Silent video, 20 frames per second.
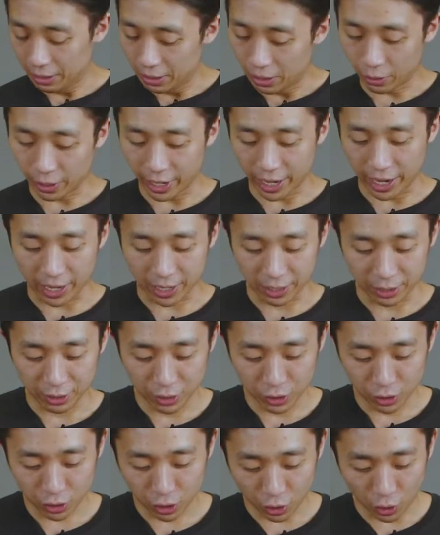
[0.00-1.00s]
Okay,
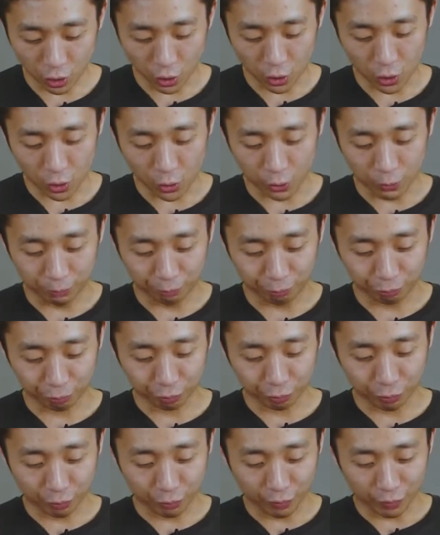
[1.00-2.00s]
so
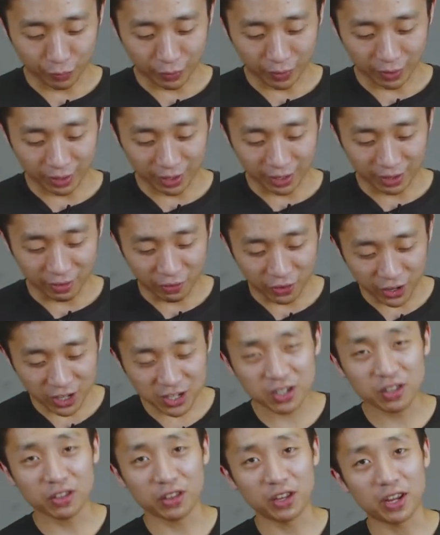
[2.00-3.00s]

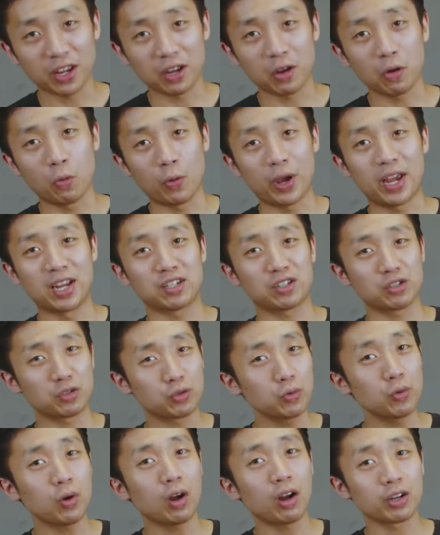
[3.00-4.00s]
this thing weighs
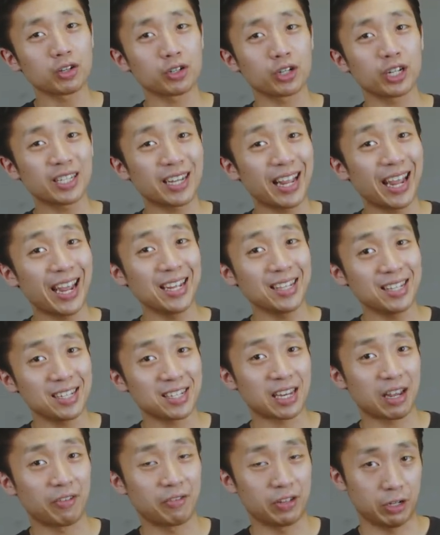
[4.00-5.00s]

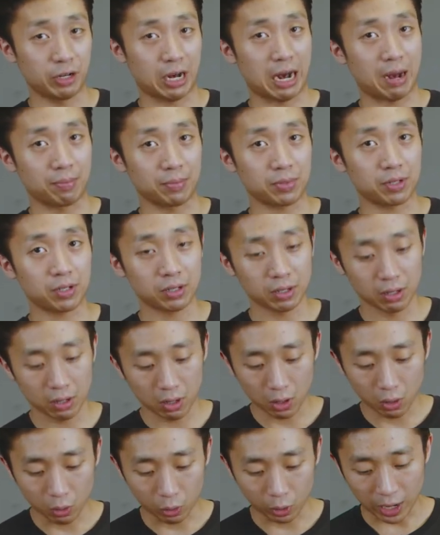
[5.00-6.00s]
287 grams,
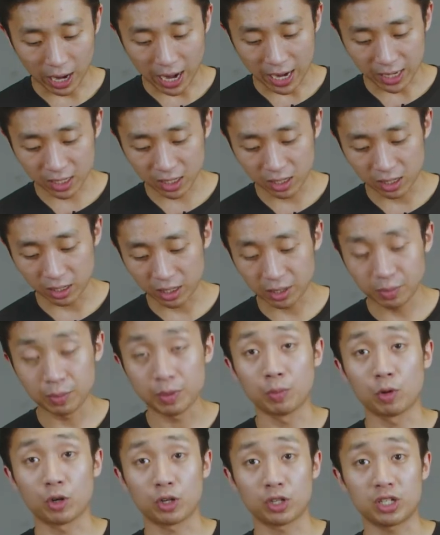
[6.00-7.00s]
whereas the
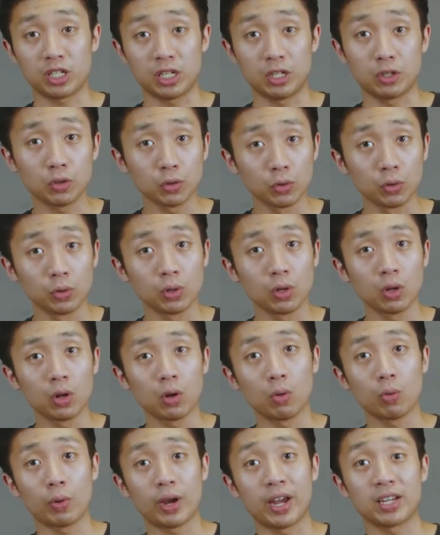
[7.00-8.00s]
Timimor C2
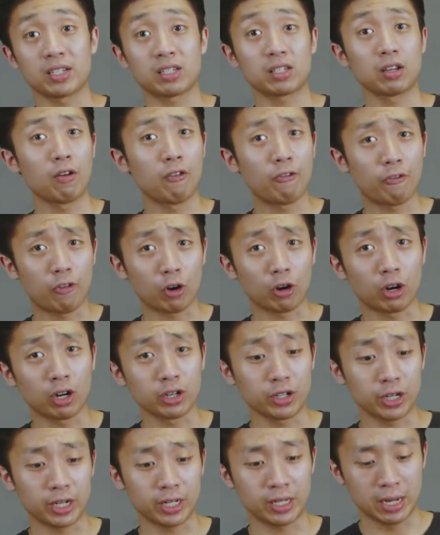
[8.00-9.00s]
weighs
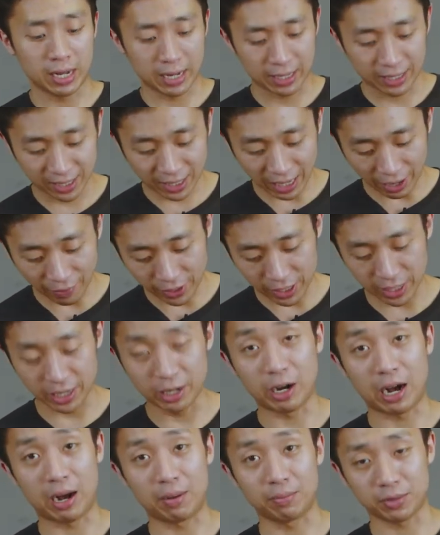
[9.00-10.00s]
470
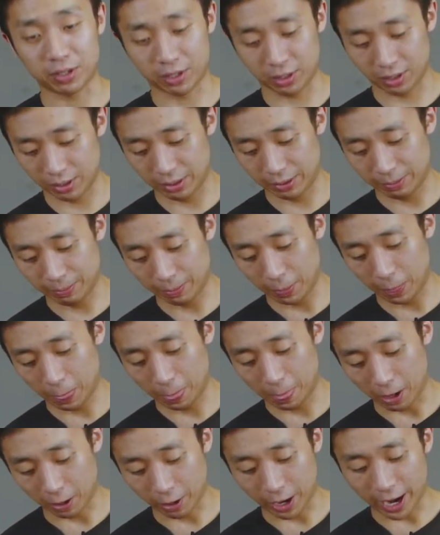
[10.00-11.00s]
grams.
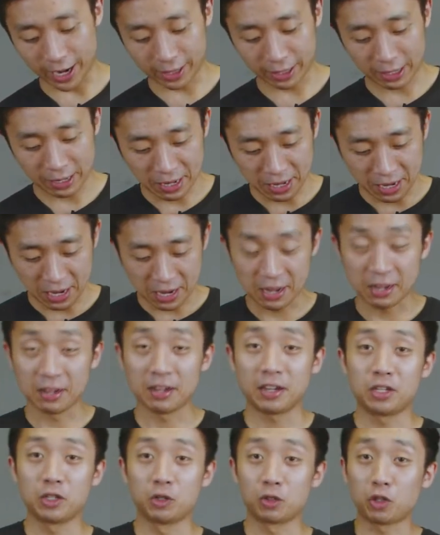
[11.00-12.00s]
Alright?
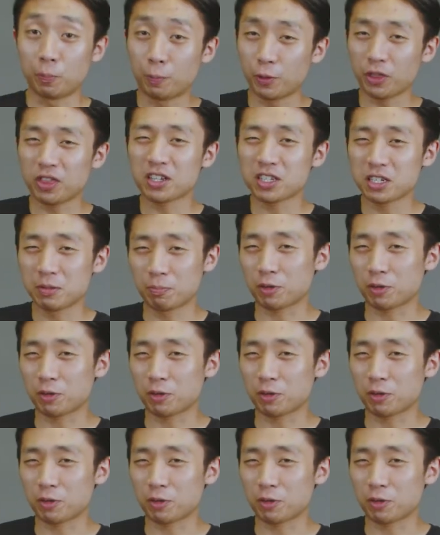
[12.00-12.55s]
To put this in